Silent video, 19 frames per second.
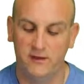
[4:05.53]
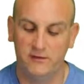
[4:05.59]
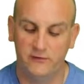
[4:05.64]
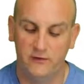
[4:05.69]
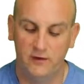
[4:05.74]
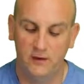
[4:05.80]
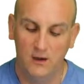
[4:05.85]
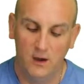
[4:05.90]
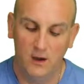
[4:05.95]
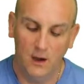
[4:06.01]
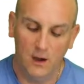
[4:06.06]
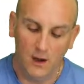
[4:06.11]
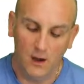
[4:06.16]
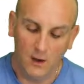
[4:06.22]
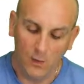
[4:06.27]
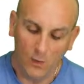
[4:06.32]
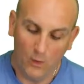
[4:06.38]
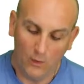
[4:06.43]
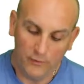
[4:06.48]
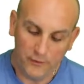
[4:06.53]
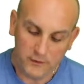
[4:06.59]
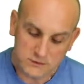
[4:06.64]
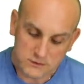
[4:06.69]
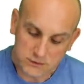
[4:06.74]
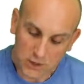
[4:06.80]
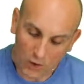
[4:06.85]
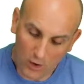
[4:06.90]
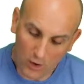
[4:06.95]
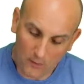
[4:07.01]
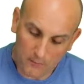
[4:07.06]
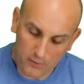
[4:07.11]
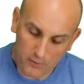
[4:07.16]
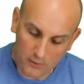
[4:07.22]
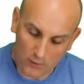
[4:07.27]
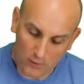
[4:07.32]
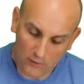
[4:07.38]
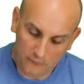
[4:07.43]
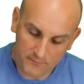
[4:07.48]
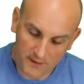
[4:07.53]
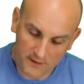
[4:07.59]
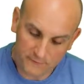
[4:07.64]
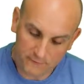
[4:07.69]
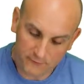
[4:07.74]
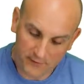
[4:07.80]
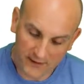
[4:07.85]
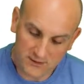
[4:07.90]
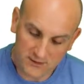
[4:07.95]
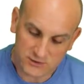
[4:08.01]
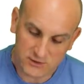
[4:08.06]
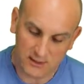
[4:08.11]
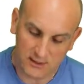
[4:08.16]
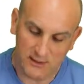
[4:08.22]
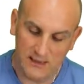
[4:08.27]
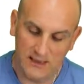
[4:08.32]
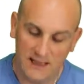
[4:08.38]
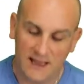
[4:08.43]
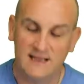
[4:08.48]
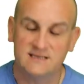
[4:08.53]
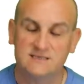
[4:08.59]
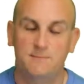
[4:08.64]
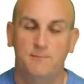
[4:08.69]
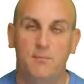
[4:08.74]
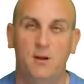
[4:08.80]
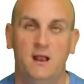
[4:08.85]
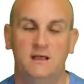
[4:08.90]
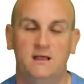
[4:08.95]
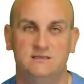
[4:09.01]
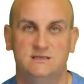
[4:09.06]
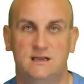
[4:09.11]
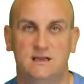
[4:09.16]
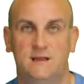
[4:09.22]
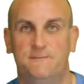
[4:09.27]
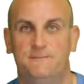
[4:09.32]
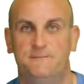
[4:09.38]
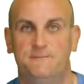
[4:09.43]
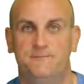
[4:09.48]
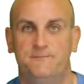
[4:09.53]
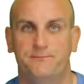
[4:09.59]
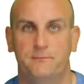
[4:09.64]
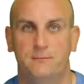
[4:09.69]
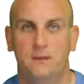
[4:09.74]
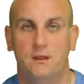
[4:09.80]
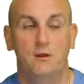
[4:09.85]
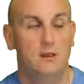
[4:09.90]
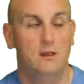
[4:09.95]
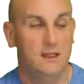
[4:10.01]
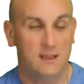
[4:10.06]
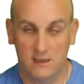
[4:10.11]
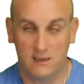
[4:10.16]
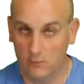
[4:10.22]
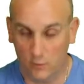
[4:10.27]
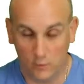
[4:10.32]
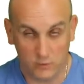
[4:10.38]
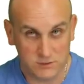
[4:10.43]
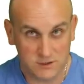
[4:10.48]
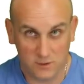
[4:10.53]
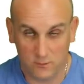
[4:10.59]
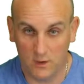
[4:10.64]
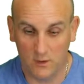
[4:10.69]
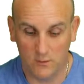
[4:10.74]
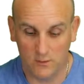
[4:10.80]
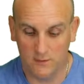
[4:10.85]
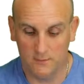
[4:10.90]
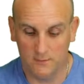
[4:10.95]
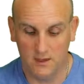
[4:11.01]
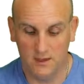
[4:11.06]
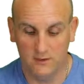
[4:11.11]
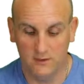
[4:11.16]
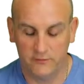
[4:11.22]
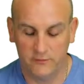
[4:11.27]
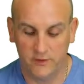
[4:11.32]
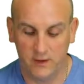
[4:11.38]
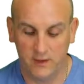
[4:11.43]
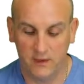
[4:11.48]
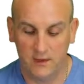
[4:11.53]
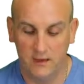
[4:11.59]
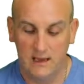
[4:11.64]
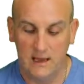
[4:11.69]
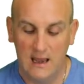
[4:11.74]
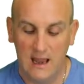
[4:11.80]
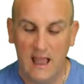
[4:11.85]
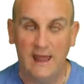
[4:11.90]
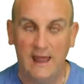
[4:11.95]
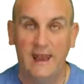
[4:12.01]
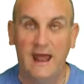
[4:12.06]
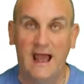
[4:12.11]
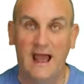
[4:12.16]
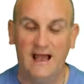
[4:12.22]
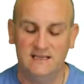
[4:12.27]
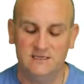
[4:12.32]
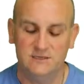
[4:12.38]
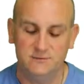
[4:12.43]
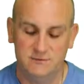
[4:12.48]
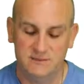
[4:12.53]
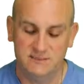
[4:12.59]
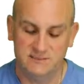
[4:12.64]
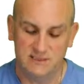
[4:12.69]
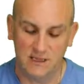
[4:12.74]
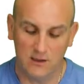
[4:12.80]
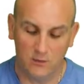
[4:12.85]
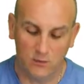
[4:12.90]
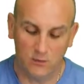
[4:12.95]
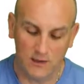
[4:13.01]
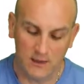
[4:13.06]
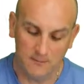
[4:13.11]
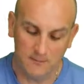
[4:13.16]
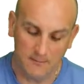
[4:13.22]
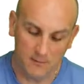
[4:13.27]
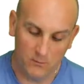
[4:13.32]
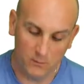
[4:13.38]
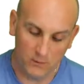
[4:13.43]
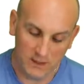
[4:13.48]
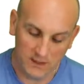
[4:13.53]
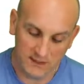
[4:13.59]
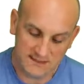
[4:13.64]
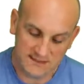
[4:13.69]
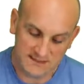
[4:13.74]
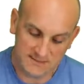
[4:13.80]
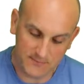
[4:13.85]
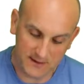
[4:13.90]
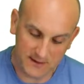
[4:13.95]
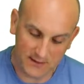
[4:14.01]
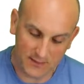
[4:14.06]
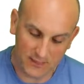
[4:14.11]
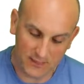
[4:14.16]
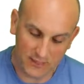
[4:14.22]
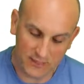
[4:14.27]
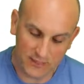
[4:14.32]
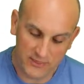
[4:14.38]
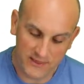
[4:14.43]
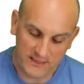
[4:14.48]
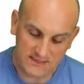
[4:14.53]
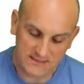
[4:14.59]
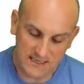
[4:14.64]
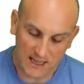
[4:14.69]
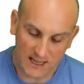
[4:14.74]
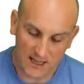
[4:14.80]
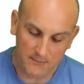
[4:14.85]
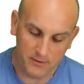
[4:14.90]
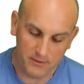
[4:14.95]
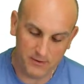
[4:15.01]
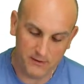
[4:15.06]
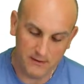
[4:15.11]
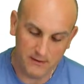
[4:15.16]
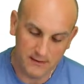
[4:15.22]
it. The top of my fraction has a plus in it. It can also work with a minus sign. And as a result, it meant we could split this up